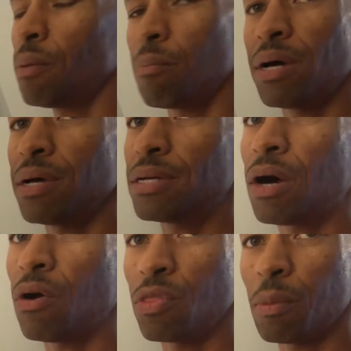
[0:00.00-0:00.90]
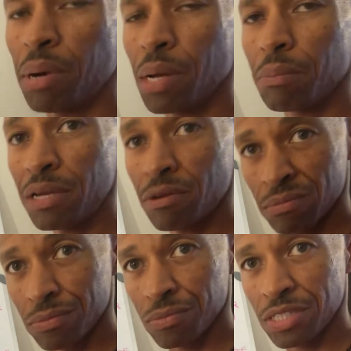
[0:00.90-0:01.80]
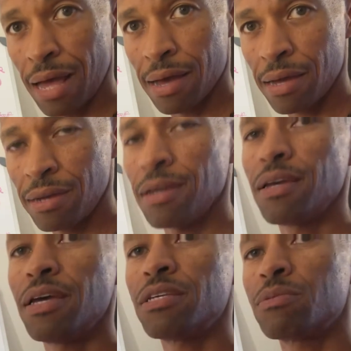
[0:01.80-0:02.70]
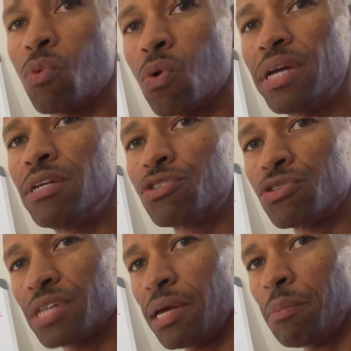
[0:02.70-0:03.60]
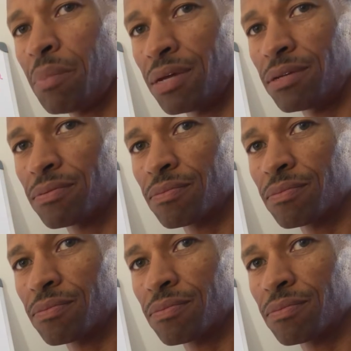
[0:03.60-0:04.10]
But on the public side, it's more entertainment.